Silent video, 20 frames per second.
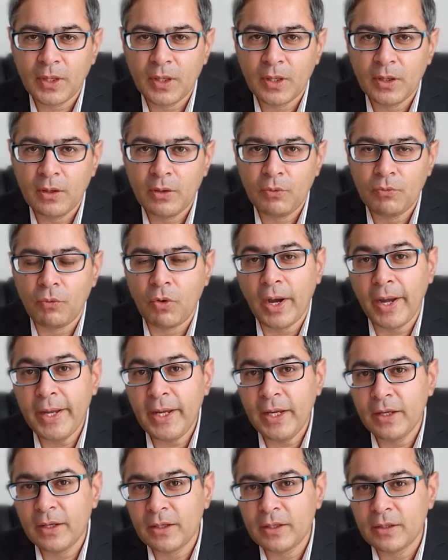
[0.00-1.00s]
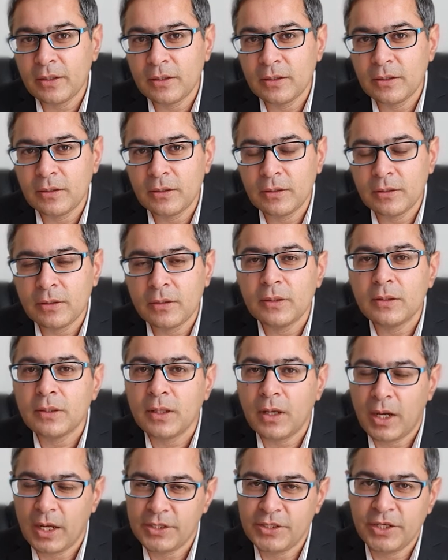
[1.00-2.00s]
Why?
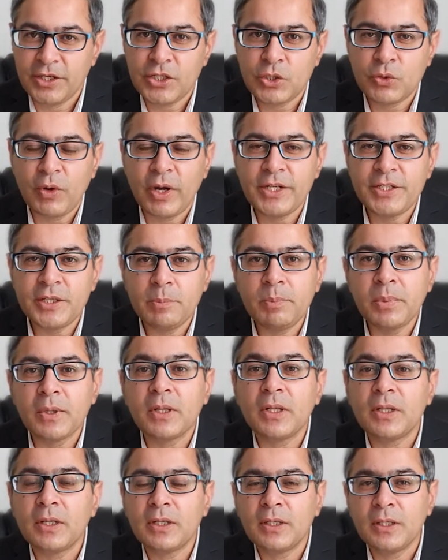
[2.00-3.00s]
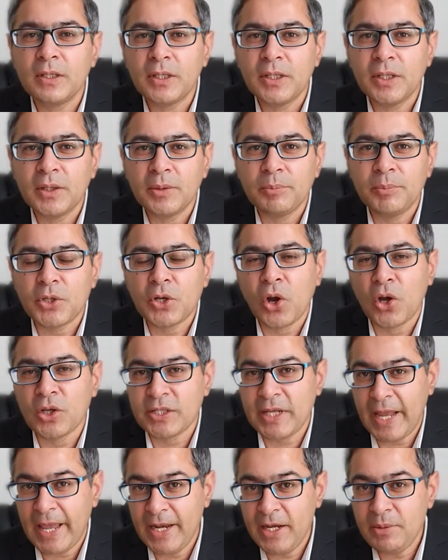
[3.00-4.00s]
Answer is quite simple. Because
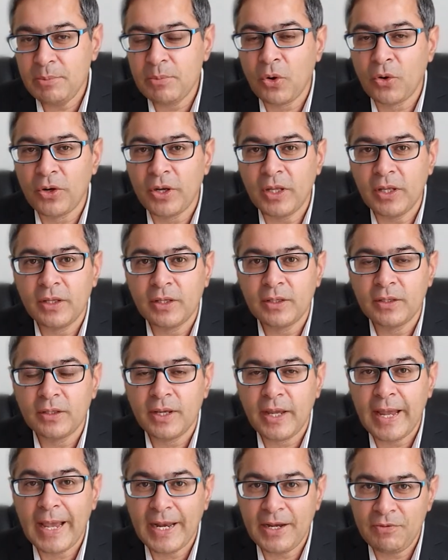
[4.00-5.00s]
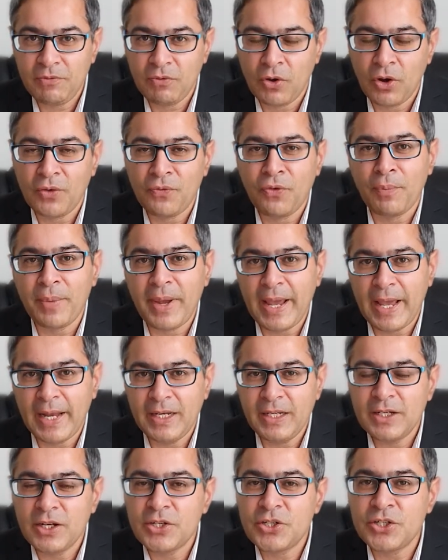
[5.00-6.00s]
anybody, anyone from any
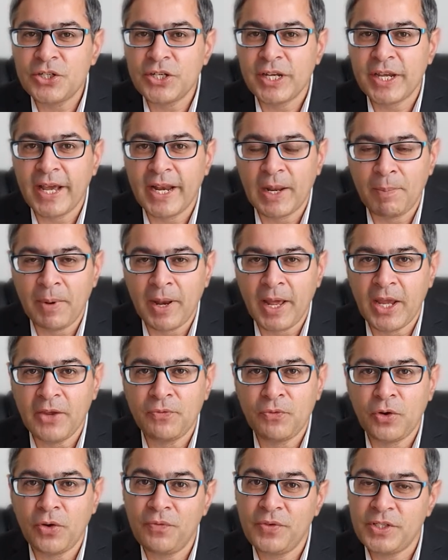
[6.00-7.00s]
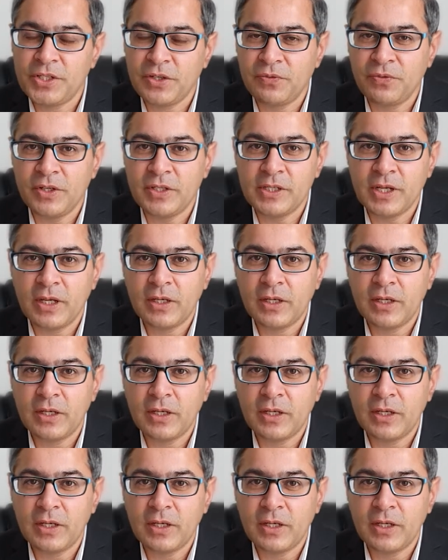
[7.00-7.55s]
country can apply for a visit visa.